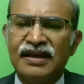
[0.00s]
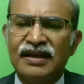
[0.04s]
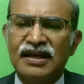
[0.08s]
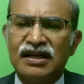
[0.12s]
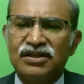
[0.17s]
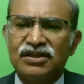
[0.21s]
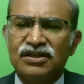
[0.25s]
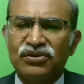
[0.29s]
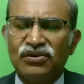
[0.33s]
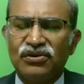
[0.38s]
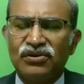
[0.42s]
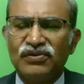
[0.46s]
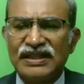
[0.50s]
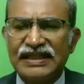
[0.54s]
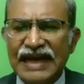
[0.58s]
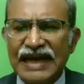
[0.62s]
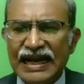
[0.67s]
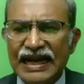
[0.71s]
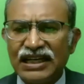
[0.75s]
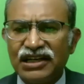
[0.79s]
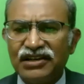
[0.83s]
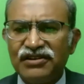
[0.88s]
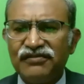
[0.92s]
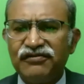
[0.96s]
So with
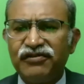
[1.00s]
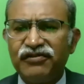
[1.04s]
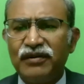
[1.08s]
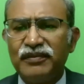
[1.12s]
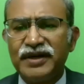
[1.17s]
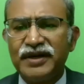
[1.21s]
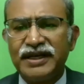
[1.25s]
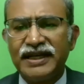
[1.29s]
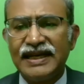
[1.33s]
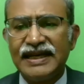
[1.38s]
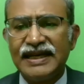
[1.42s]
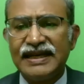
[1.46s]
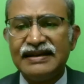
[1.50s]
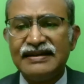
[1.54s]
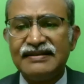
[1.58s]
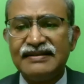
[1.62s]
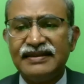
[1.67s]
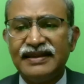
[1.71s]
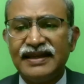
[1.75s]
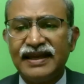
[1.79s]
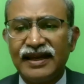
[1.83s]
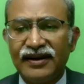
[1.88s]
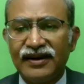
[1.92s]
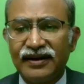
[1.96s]
that uniformity in the
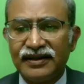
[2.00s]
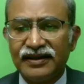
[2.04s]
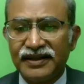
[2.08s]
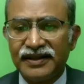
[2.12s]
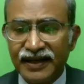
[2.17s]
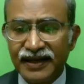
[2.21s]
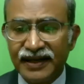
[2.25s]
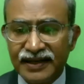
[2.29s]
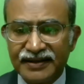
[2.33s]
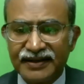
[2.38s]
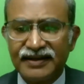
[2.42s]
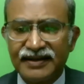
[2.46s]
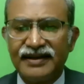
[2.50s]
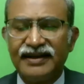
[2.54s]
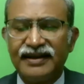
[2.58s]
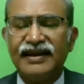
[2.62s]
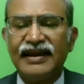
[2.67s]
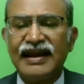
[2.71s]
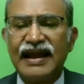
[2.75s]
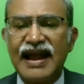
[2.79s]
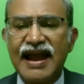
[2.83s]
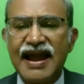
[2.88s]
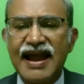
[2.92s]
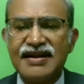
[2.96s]
theory training
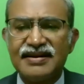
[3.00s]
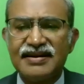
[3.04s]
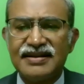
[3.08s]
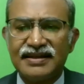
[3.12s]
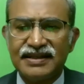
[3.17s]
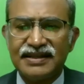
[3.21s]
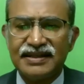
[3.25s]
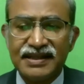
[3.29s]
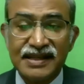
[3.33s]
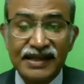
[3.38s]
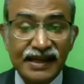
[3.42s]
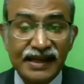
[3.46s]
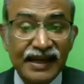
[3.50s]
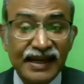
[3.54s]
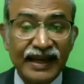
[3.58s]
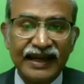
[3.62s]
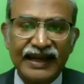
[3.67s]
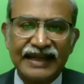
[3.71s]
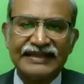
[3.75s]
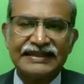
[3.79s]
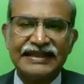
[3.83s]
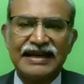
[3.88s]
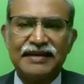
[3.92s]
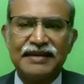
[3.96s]
and clinical
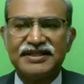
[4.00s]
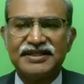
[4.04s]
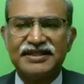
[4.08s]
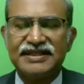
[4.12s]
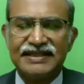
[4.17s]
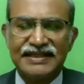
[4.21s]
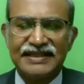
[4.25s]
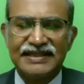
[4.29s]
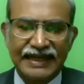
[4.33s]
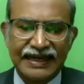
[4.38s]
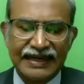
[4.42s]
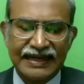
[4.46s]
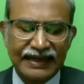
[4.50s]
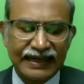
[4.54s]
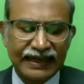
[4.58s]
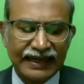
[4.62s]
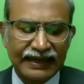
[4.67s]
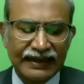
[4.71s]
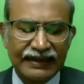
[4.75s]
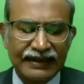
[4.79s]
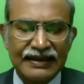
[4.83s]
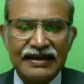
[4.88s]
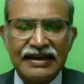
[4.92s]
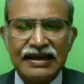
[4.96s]
examination is taken
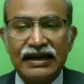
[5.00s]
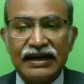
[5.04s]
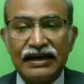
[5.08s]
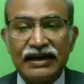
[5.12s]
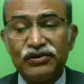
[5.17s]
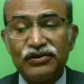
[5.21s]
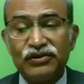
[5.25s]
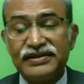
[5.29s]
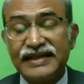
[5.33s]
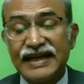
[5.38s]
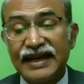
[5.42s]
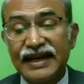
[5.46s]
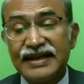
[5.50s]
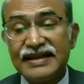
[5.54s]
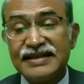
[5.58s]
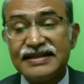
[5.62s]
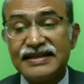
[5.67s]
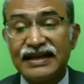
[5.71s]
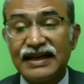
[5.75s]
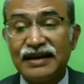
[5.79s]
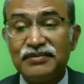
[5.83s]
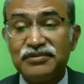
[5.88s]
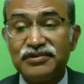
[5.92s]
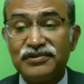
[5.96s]
care. Now
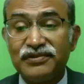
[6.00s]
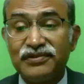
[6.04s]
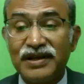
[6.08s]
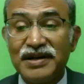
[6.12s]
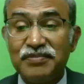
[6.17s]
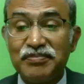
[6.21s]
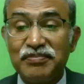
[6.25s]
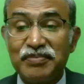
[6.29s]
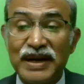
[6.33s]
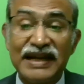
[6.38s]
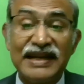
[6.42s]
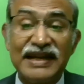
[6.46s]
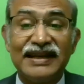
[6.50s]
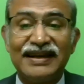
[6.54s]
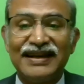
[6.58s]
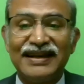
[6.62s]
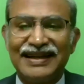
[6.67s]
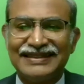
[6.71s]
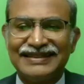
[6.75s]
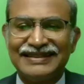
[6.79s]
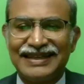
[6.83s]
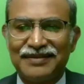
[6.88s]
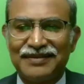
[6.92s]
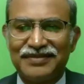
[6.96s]
challenge comes when practical
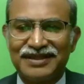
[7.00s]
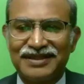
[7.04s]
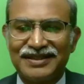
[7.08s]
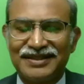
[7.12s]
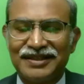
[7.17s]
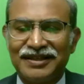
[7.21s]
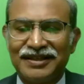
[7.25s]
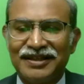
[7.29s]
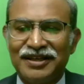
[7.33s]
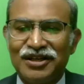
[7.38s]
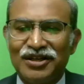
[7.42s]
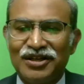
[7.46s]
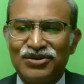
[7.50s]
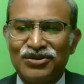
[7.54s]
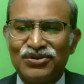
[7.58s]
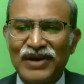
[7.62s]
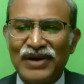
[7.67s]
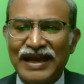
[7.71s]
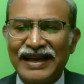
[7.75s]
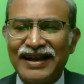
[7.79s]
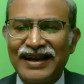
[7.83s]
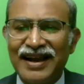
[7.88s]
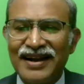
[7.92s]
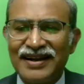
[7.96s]
exams. So
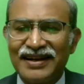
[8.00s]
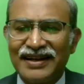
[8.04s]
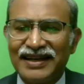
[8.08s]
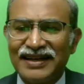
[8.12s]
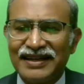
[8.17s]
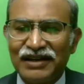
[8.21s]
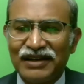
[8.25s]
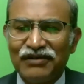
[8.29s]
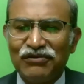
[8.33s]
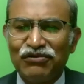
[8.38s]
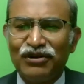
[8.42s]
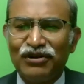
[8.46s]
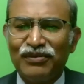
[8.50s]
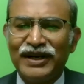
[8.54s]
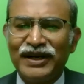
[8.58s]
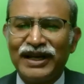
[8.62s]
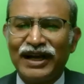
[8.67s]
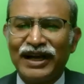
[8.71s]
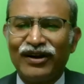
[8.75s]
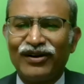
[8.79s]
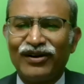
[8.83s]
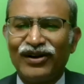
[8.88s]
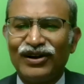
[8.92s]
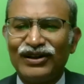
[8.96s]
I can't get everybody
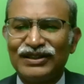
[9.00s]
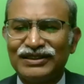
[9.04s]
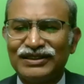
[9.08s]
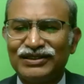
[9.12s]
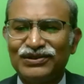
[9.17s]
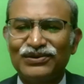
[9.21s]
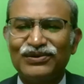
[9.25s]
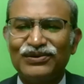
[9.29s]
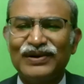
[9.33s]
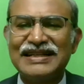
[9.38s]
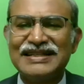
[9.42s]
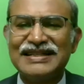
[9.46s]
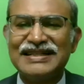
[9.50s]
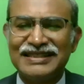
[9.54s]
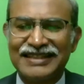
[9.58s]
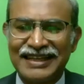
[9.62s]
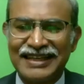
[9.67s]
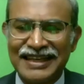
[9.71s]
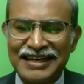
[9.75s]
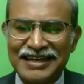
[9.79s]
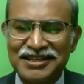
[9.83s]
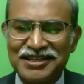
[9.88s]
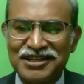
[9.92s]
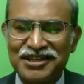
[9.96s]
across to one
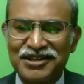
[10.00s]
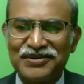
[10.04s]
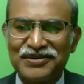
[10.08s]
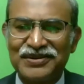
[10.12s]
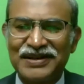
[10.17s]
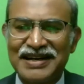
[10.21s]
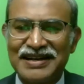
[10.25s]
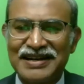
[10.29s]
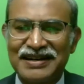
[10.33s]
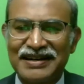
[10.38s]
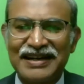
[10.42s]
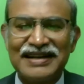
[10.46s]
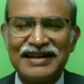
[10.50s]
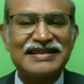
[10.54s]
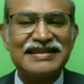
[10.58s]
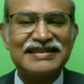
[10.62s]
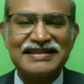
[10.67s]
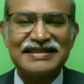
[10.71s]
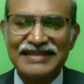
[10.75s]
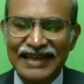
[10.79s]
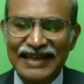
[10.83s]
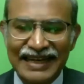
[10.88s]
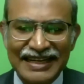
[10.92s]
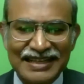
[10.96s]
single institute and train. It's
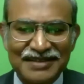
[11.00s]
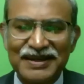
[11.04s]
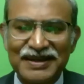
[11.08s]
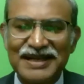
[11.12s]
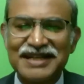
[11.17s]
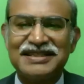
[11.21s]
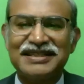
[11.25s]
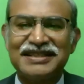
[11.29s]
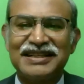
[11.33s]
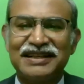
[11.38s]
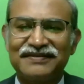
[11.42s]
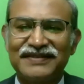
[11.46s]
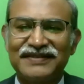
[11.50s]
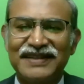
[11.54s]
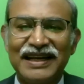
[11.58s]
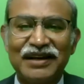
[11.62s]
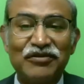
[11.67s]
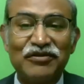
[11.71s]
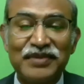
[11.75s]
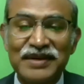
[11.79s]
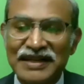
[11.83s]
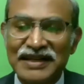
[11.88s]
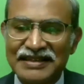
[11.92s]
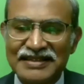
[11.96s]
a challenge by itself. They
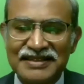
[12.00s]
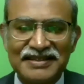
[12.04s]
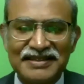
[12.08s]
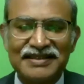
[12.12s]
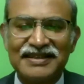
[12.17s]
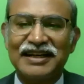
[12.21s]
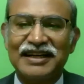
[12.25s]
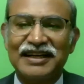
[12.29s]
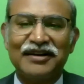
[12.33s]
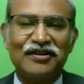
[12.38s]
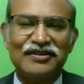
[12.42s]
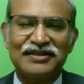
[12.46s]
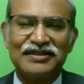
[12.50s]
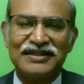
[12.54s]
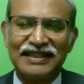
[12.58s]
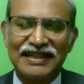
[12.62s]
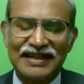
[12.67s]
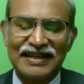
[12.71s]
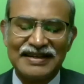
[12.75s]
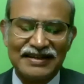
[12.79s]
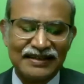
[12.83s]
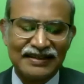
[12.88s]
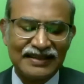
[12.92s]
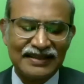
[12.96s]
have been registered across the
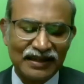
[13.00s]
country.